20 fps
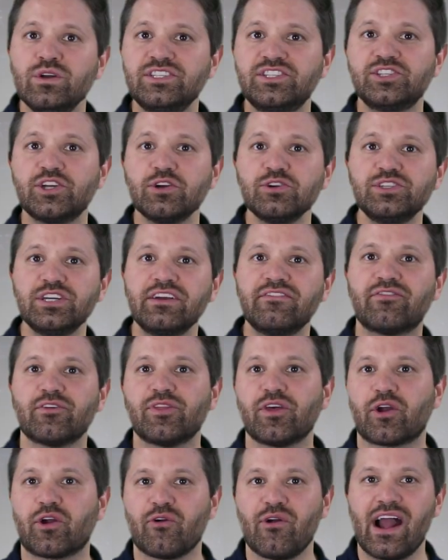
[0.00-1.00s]
When searching
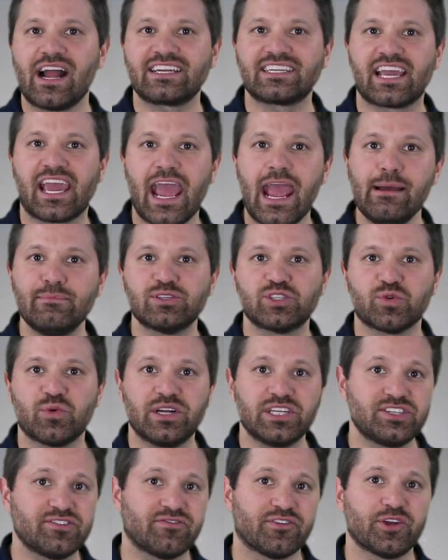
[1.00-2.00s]
for the correct cam
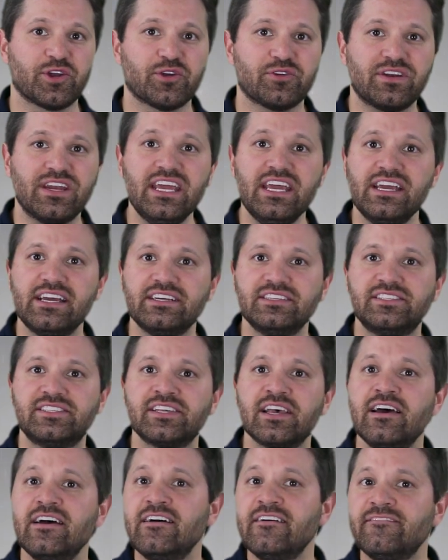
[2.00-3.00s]
switch for your
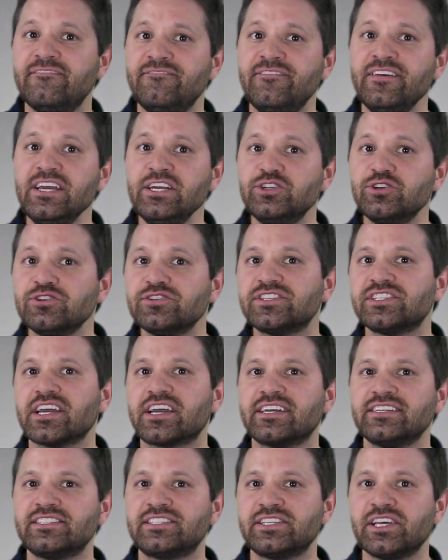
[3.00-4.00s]
needs, features to
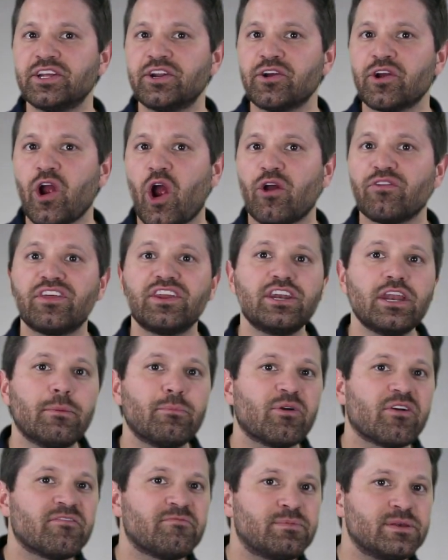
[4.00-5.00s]
consider are the
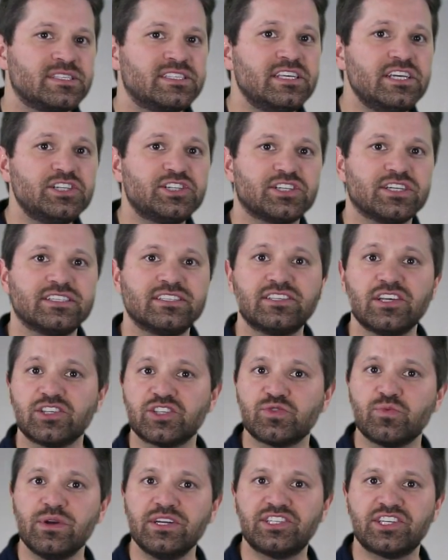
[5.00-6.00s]
number of positions a
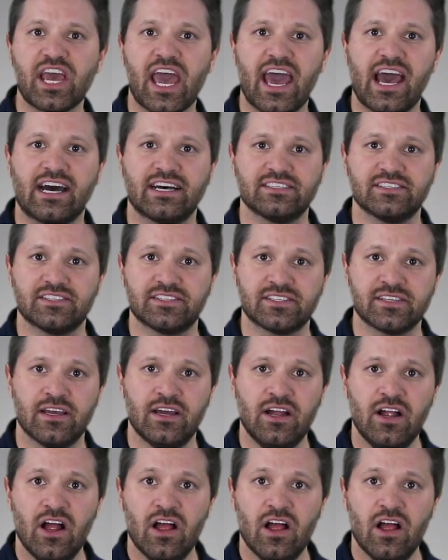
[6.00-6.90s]
switch has,